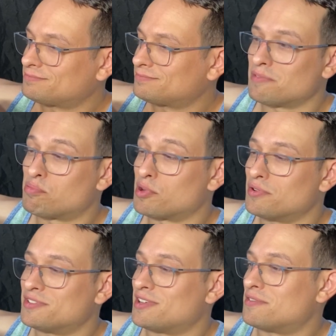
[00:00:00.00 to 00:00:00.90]
The
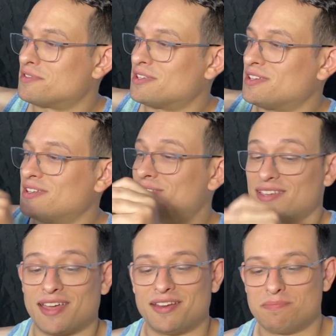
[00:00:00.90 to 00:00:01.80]
pros, they don't really need to
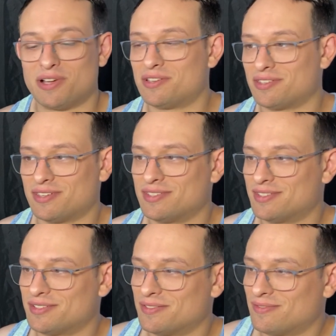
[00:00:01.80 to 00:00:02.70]
edit much because,
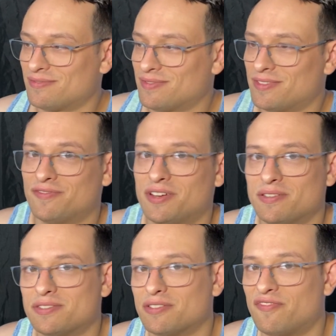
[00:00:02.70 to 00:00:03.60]
you know, the video
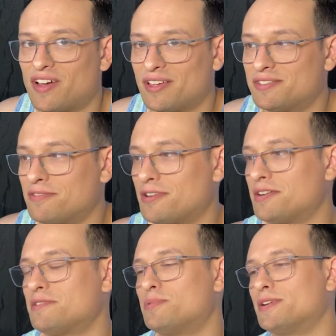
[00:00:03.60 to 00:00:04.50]
is so fast
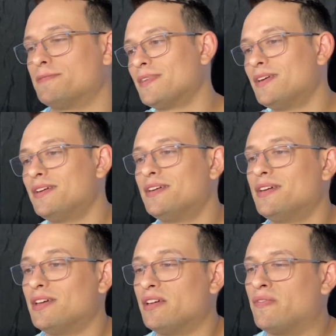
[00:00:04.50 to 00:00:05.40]
already, but
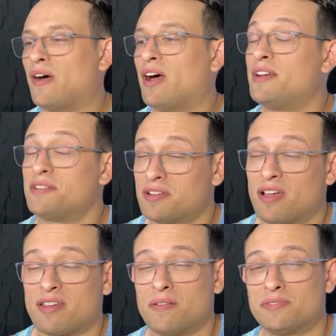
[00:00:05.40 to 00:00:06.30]
if I didn't
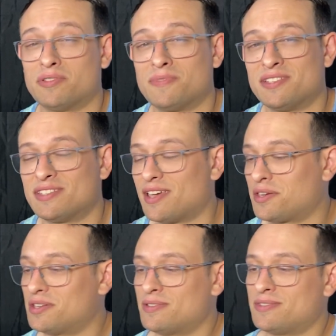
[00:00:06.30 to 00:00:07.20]
cut out so many
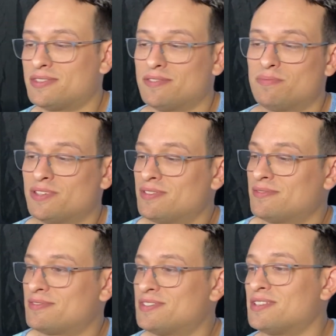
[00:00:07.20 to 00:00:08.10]
sections, you'd be
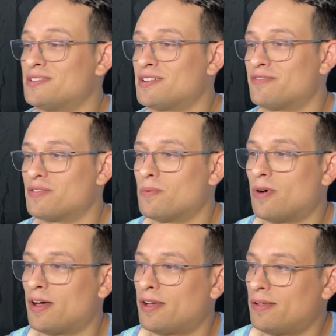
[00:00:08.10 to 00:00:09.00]
sitting there for a
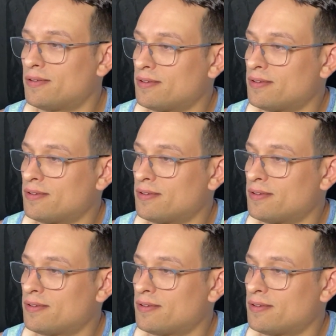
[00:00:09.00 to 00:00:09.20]
while.